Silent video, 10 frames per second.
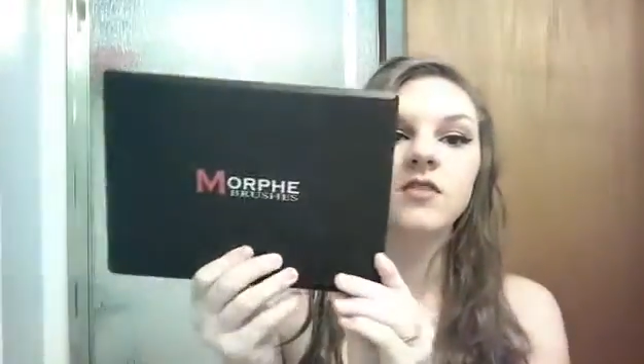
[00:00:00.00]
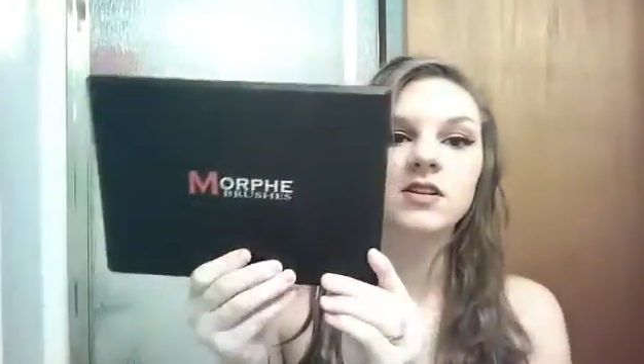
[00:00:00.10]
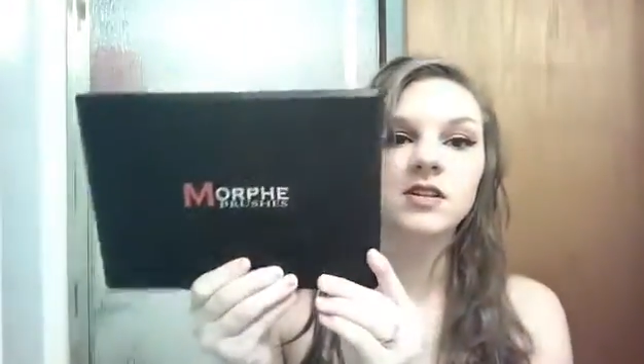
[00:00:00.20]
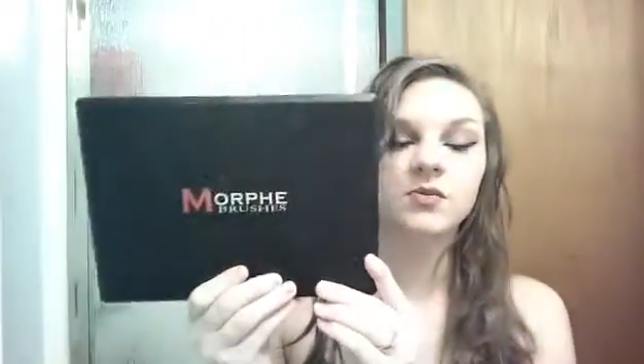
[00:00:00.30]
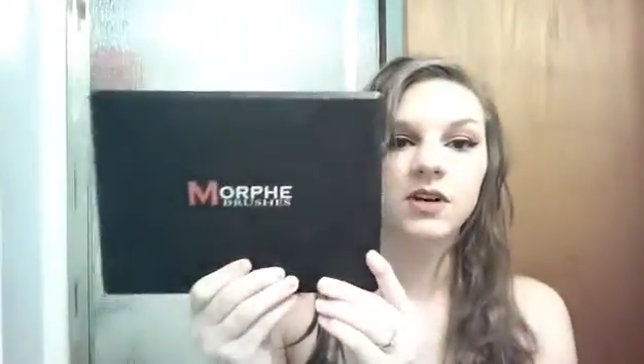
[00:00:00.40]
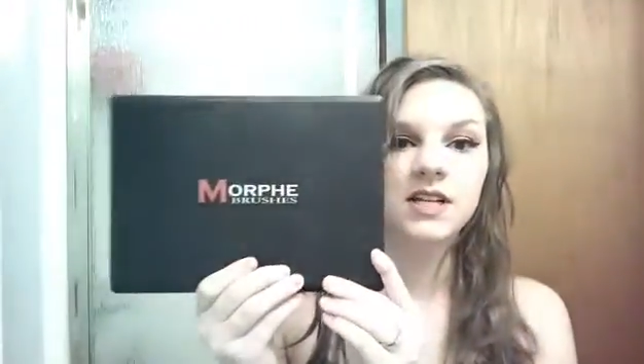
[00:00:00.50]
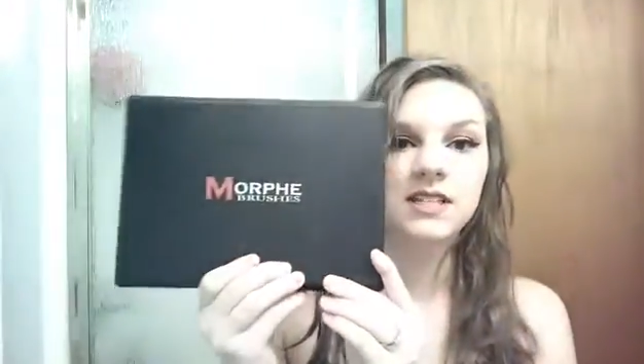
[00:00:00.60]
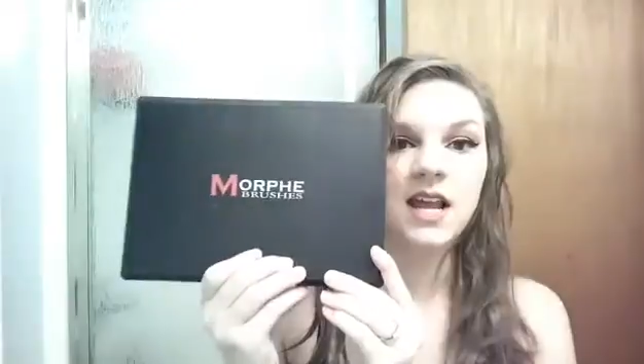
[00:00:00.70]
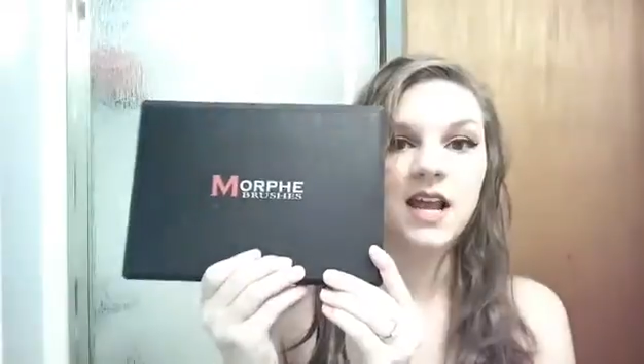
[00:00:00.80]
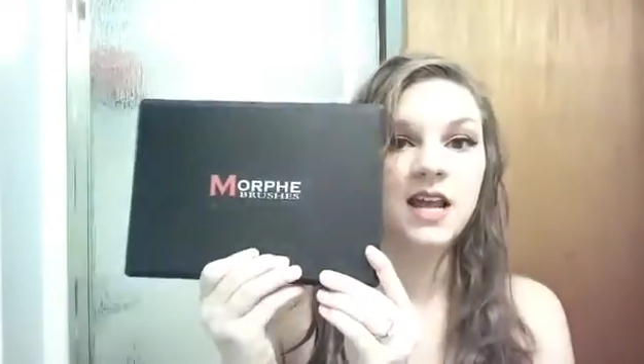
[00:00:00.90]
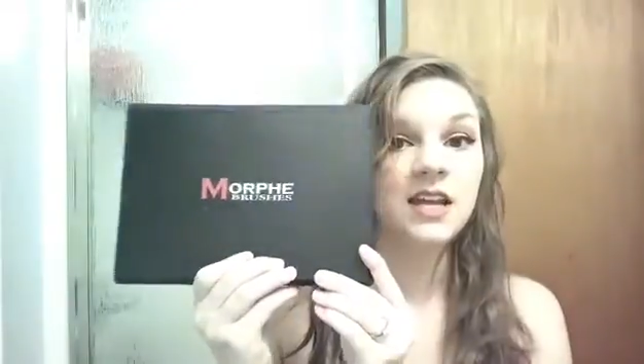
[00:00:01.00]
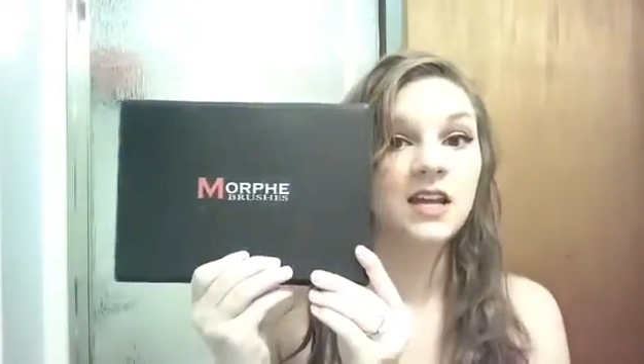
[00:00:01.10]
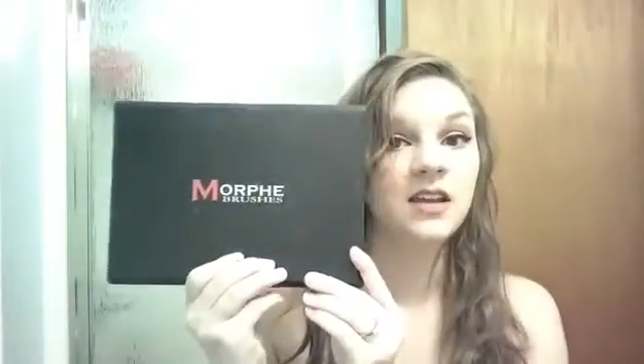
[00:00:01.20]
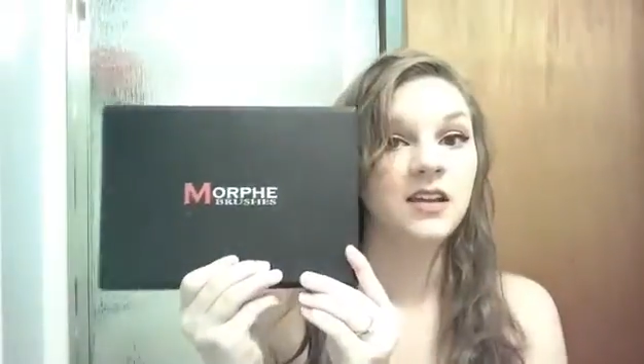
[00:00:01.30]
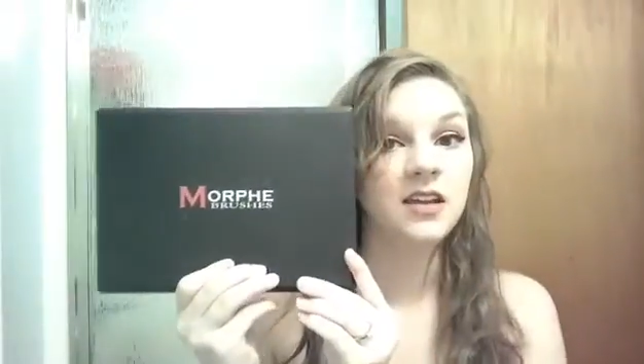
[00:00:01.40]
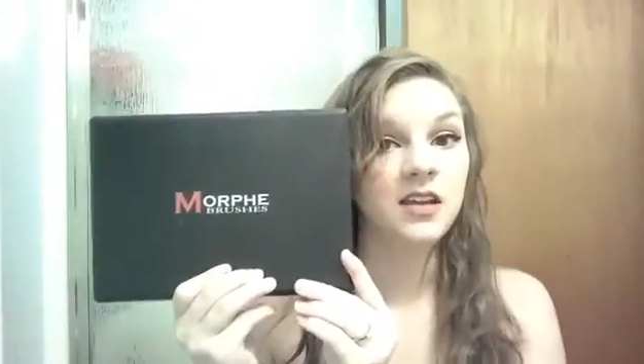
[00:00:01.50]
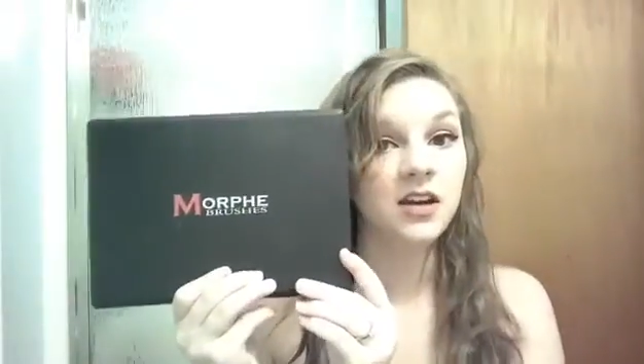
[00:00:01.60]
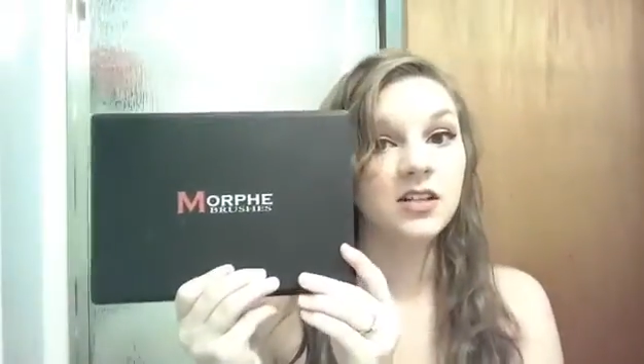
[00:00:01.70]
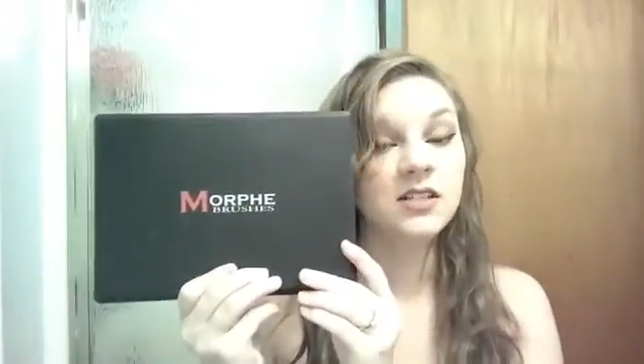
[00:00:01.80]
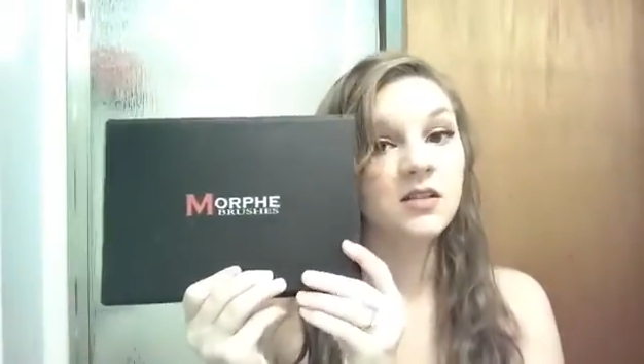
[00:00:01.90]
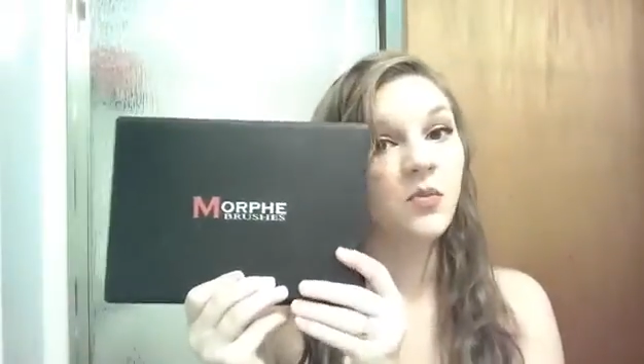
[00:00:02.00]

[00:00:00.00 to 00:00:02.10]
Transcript: I just want to say here's